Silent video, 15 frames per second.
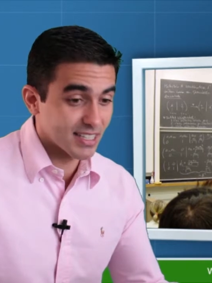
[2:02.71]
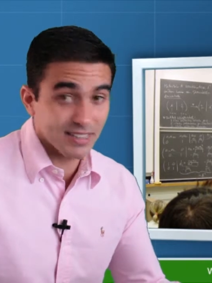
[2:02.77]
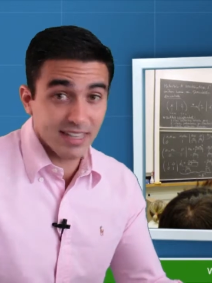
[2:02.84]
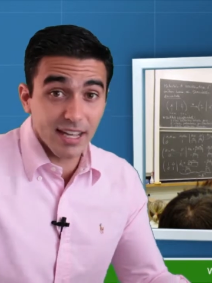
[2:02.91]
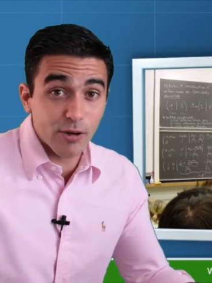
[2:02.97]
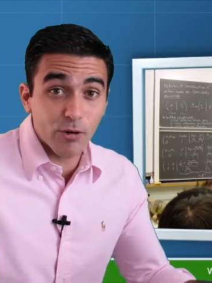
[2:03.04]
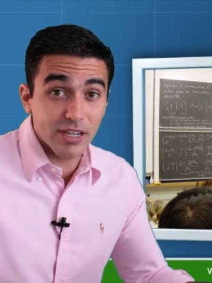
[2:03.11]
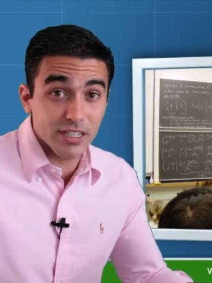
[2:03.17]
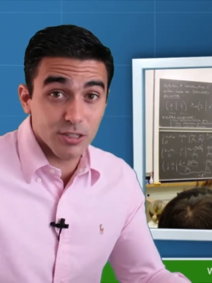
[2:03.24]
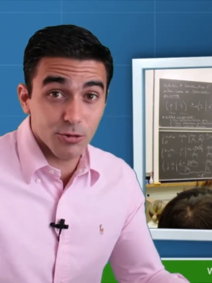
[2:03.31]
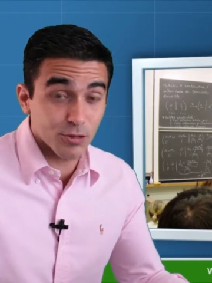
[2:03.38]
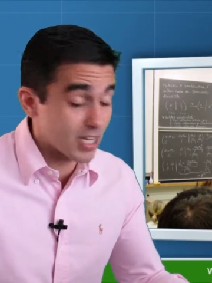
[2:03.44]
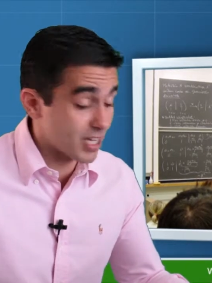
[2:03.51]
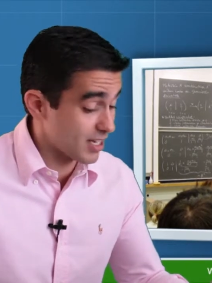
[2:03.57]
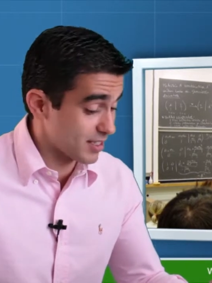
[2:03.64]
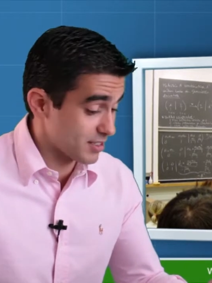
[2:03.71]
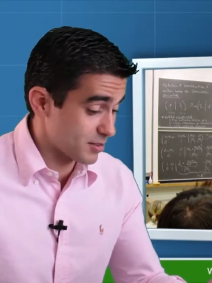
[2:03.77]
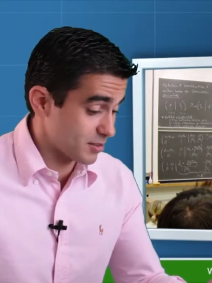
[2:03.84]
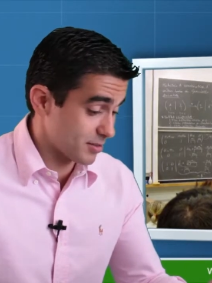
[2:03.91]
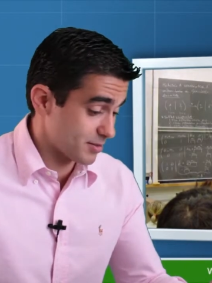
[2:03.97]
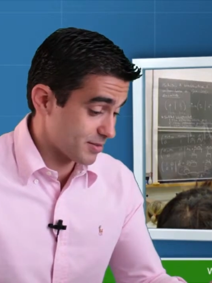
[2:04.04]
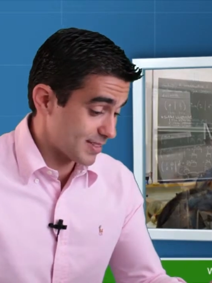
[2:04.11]
Tengo que estudiar
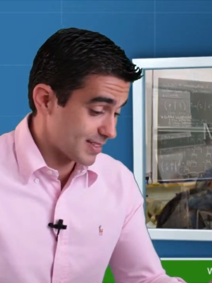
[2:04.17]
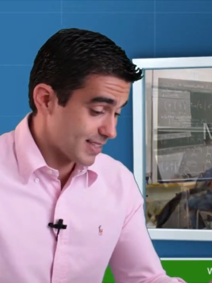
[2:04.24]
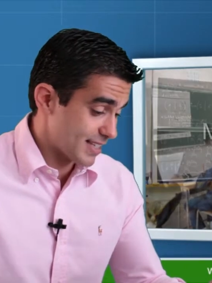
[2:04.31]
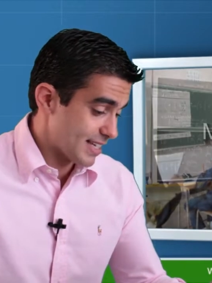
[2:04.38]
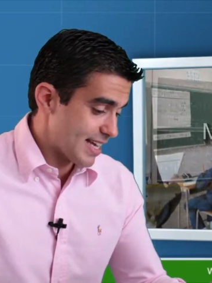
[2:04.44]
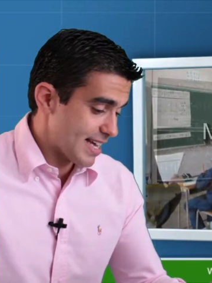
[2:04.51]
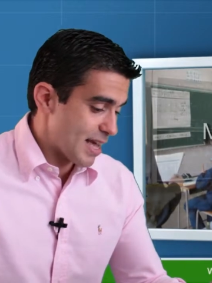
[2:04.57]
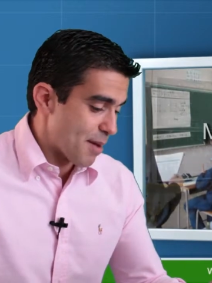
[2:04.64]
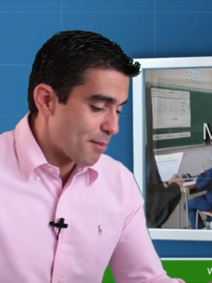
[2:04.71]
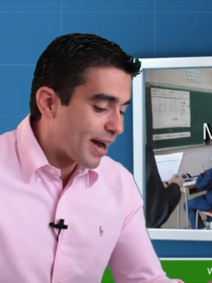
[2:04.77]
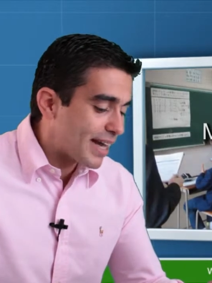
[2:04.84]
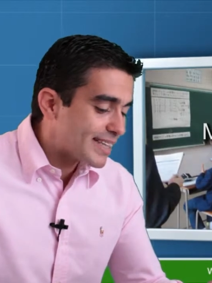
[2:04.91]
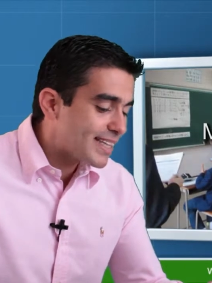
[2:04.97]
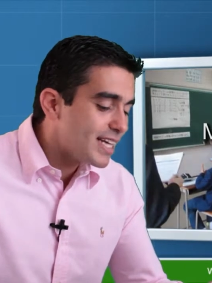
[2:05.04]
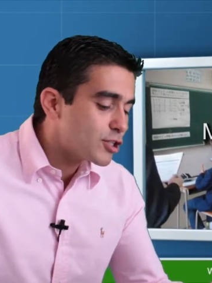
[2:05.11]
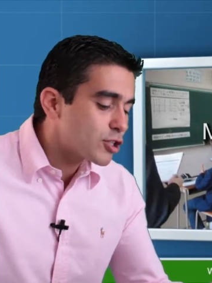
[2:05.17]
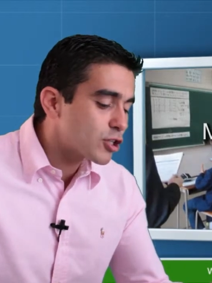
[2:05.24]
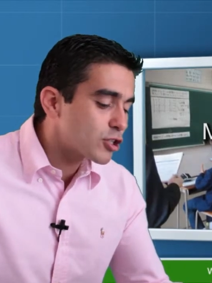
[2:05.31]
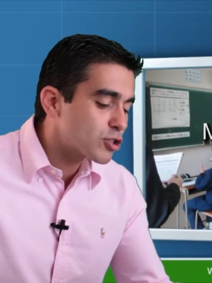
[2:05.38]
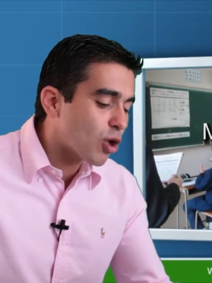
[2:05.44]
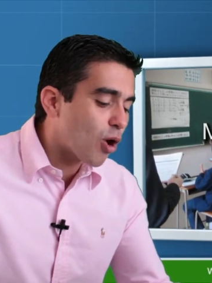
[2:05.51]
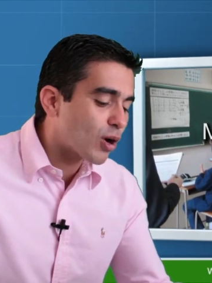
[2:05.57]
esto. My teacher
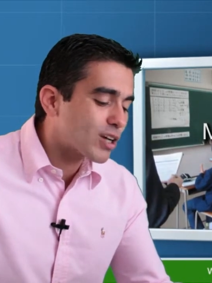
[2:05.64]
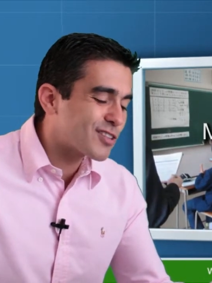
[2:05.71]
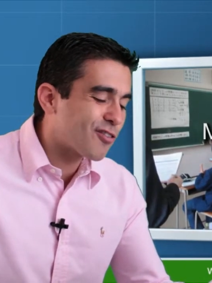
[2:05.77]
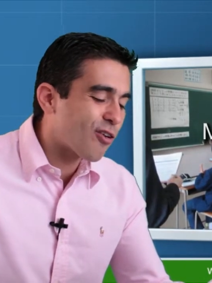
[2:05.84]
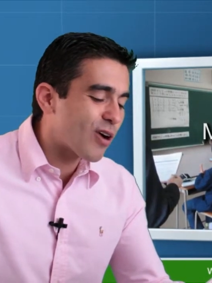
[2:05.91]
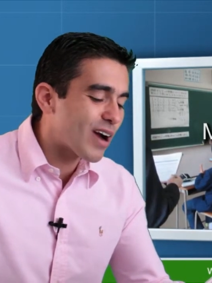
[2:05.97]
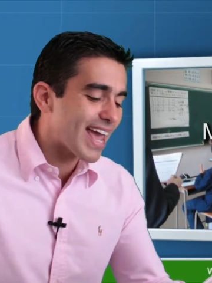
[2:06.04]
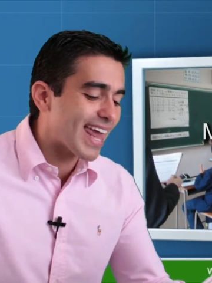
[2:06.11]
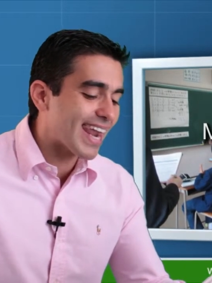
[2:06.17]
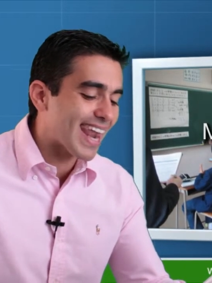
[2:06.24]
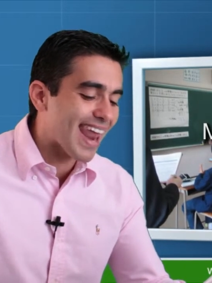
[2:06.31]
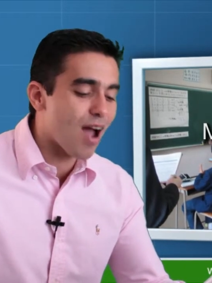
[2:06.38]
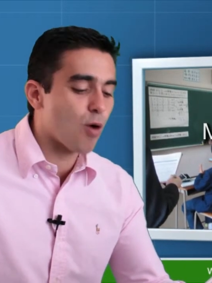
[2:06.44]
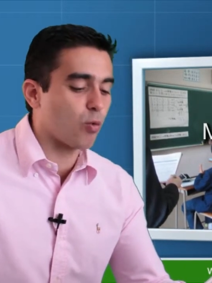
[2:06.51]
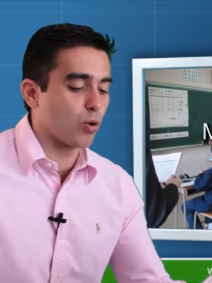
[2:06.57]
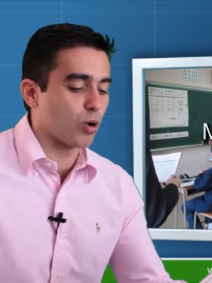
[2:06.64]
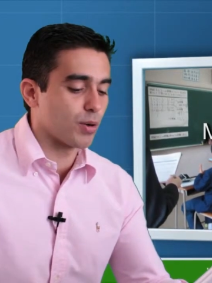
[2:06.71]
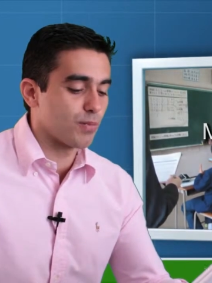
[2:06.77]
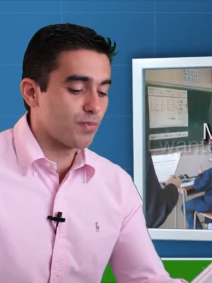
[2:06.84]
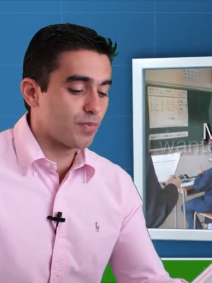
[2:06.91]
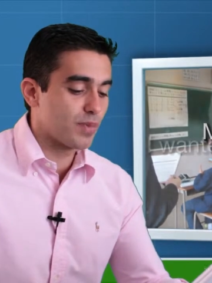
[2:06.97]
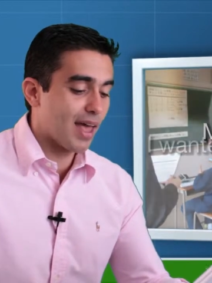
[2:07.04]
talked for an hour.
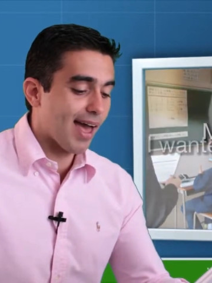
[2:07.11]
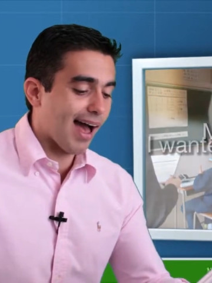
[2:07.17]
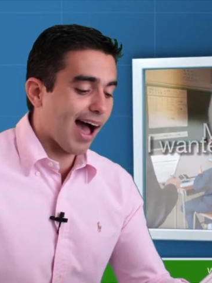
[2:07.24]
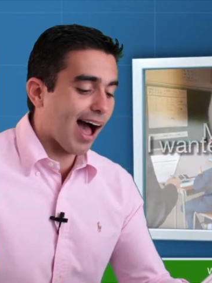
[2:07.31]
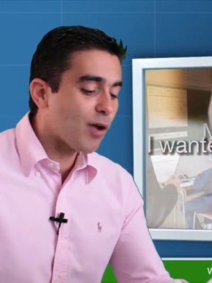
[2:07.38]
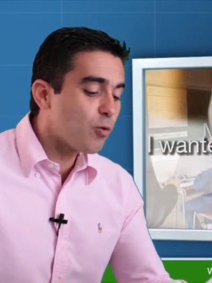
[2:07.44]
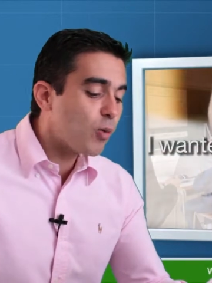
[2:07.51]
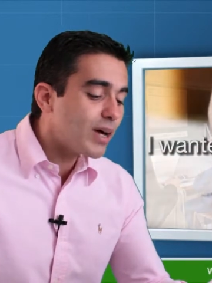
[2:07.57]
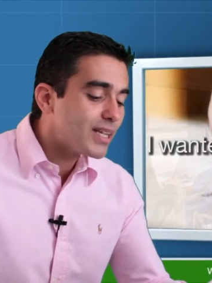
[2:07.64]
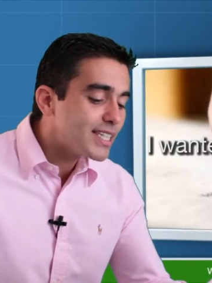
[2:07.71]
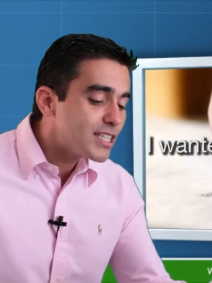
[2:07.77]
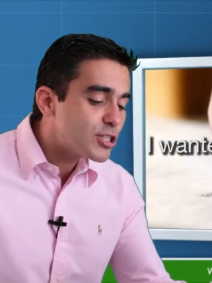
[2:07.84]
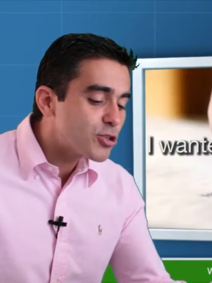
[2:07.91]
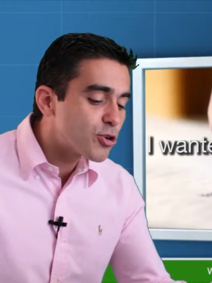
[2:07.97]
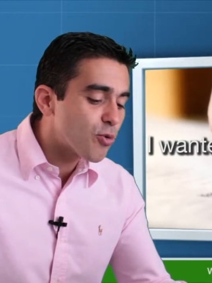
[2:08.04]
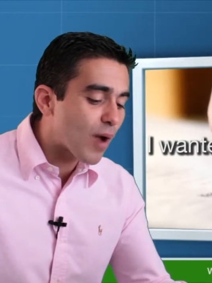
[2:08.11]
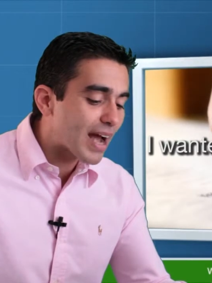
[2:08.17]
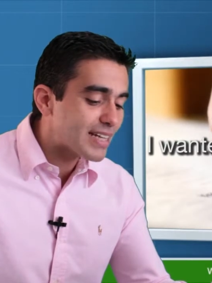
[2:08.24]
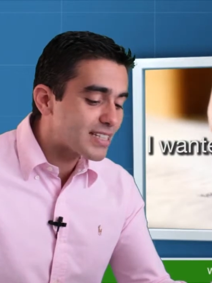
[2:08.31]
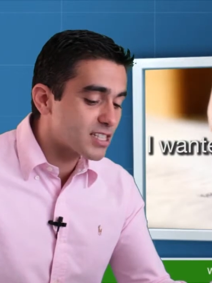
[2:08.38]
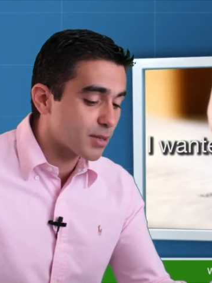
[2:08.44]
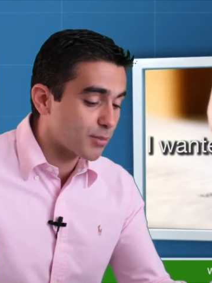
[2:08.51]
I wanted to
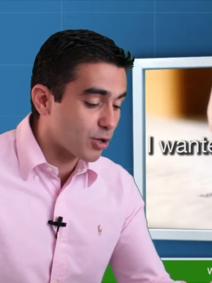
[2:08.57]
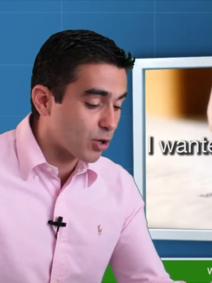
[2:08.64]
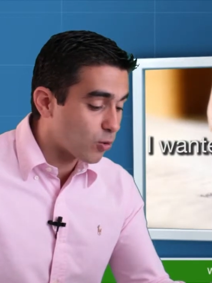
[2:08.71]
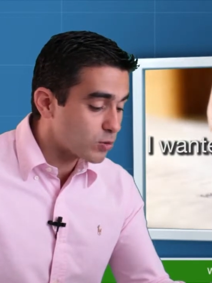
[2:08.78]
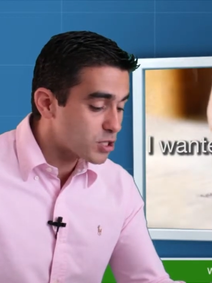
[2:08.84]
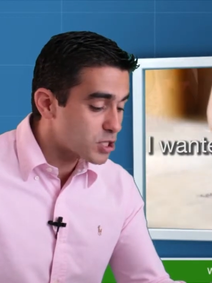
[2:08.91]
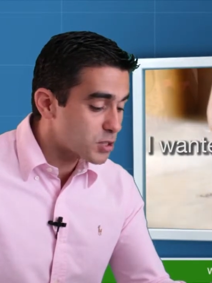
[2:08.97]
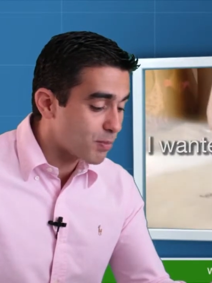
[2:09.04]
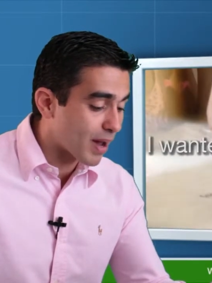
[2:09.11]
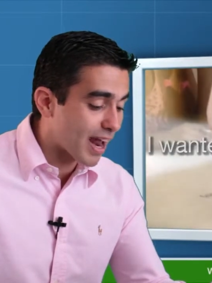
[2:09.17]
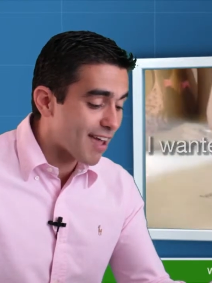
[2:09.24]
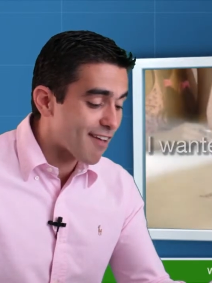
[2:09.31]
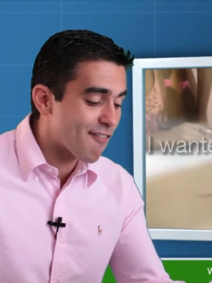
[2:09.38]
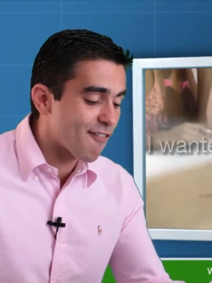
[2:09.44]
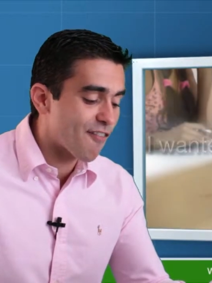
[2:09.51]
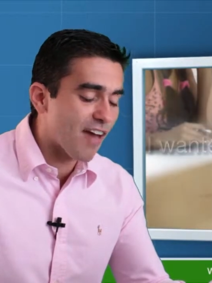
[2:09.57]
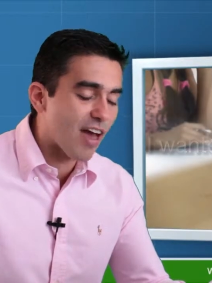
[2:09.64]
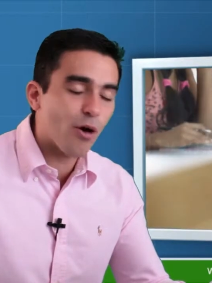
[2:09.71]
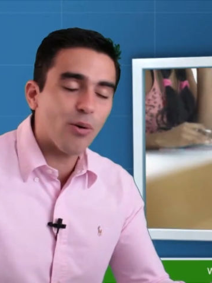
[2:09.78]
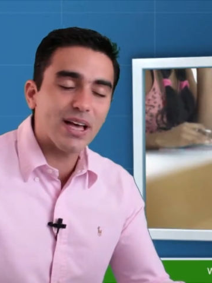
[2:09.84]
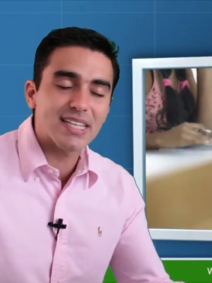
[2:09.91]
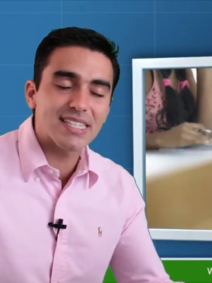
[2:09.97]
write some notes, but I
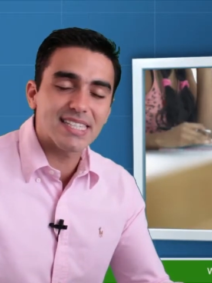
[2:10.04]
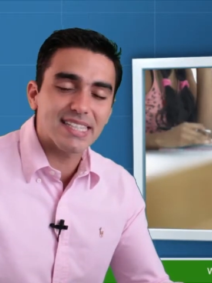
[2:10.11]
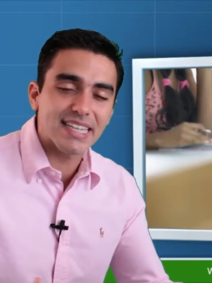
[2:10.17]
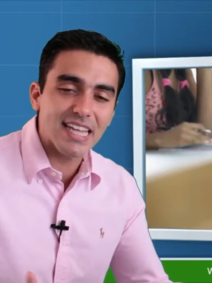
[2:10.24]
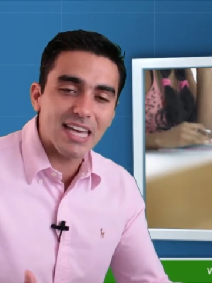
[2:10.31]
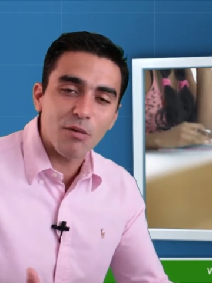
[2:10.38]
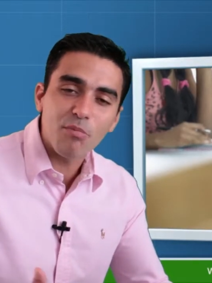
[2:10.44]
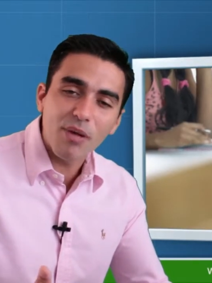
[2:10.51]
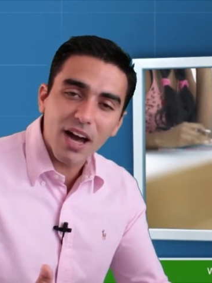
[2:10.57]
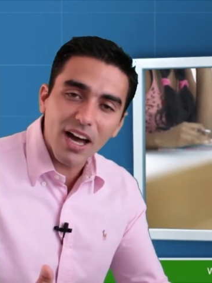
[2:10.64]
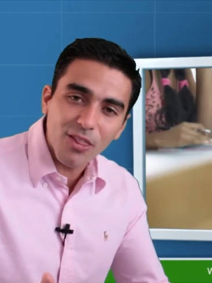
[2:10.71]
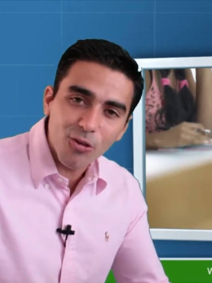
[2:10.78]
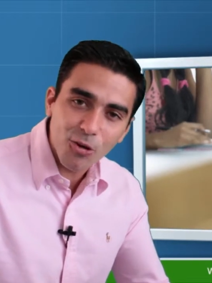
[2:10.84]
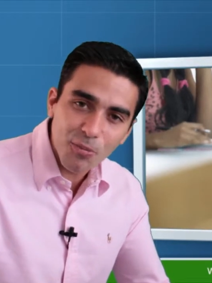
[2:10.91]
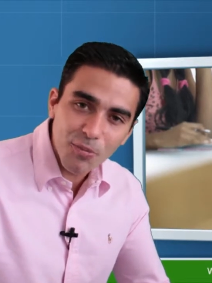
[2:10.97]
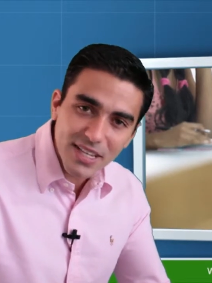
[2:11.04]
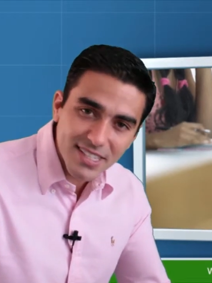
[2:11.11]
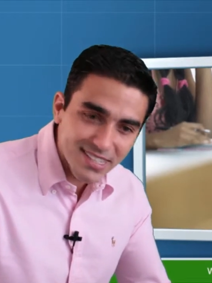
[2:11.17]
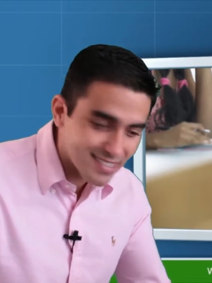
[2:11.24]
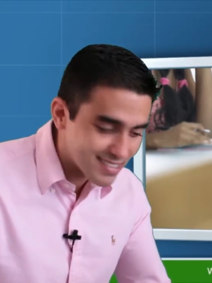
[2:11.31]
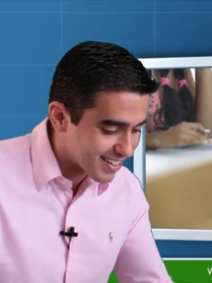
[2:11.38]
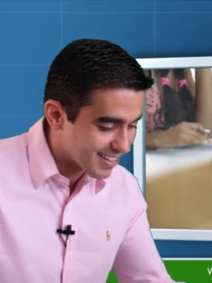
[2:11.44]
fell asleep.
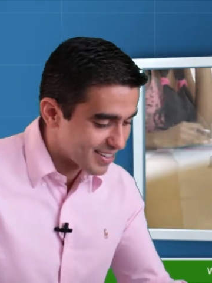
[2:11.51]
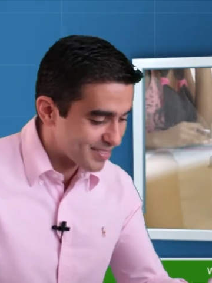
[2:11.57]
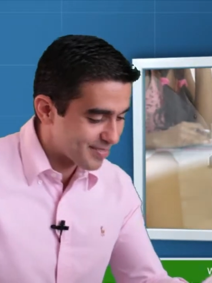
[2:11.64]
Adormeci.